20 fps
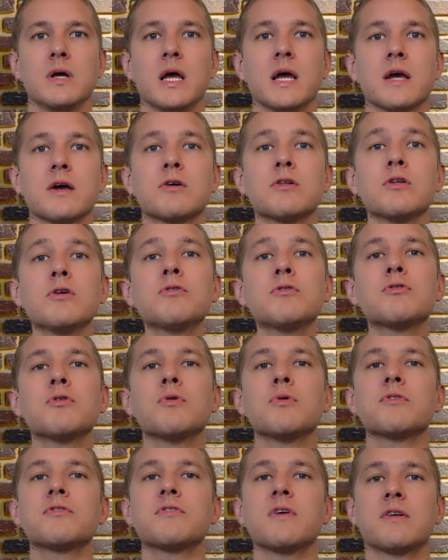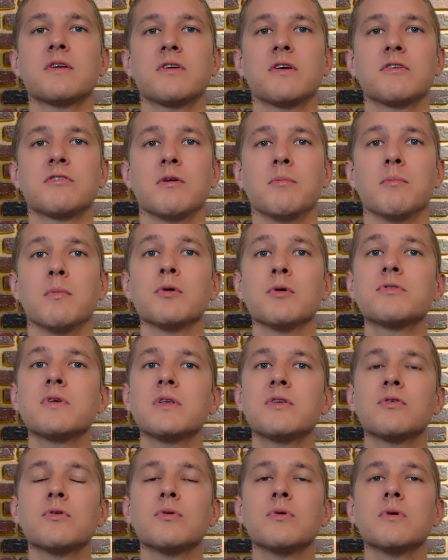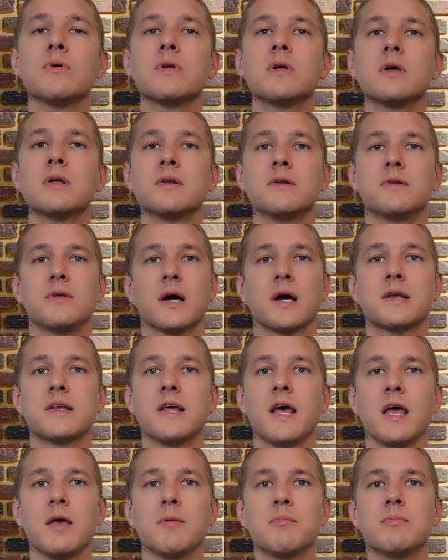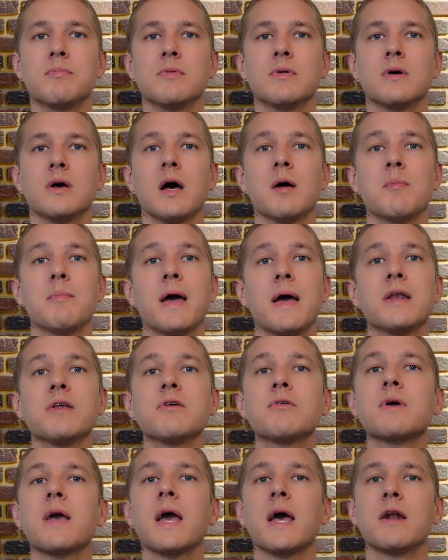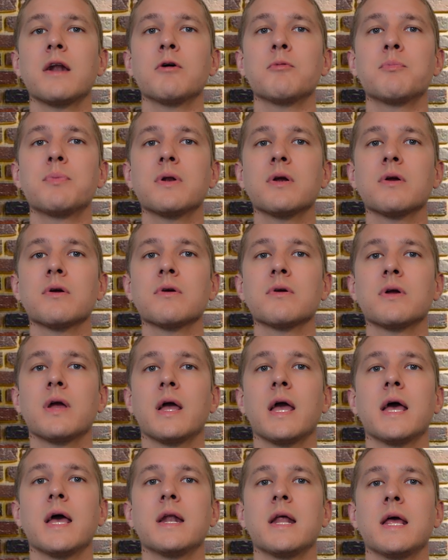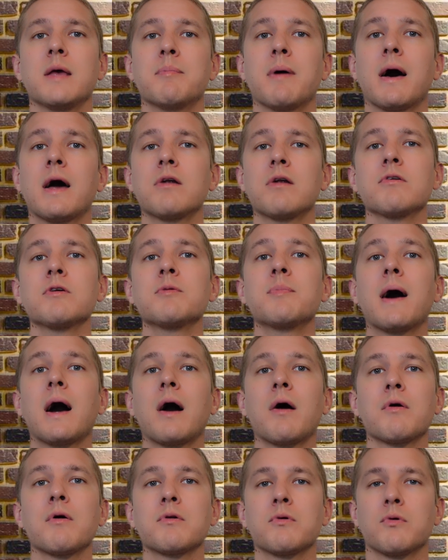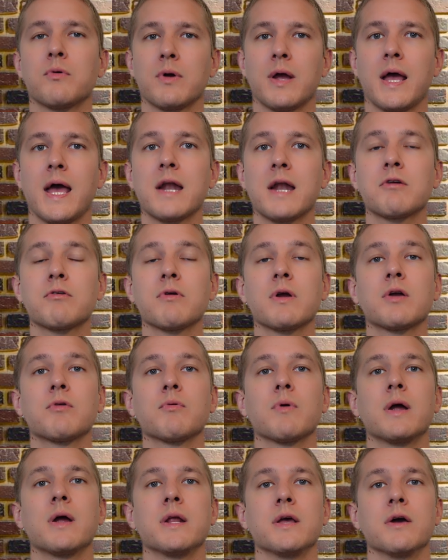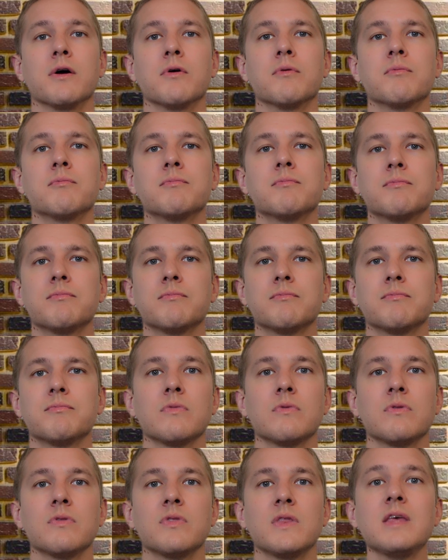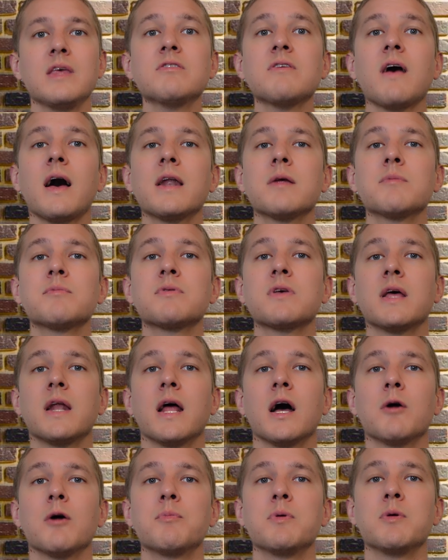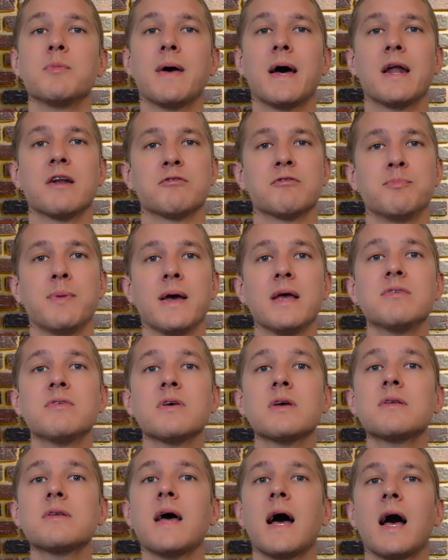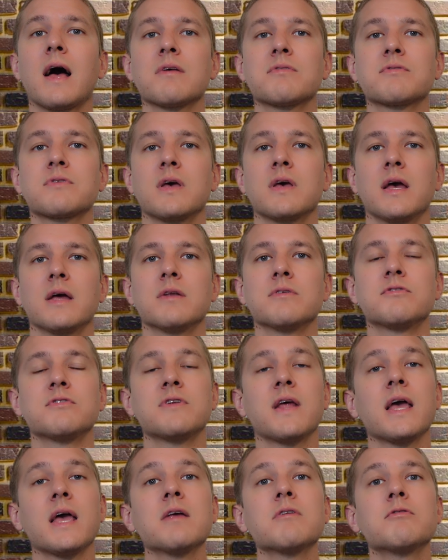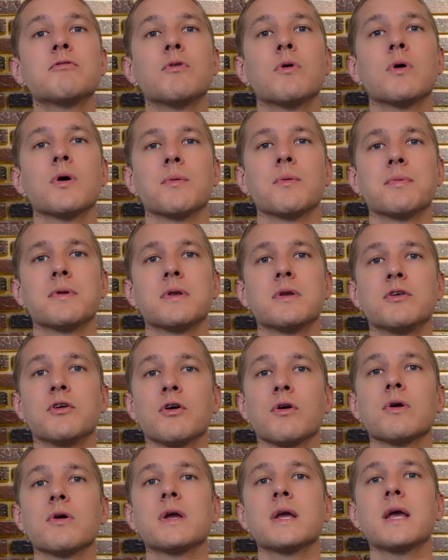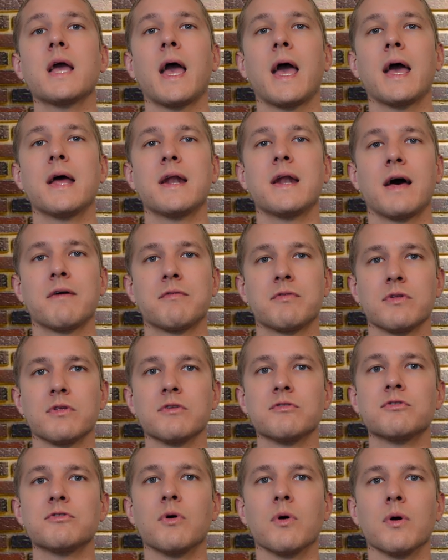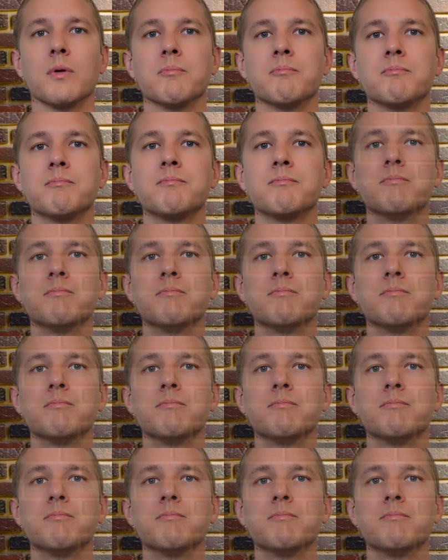Include tools such as a multi-tool, duct tape, a manual can opener, and a battery-powered or hand crank radio. These items can help you manage basic tasks and stay informed during and after the storm.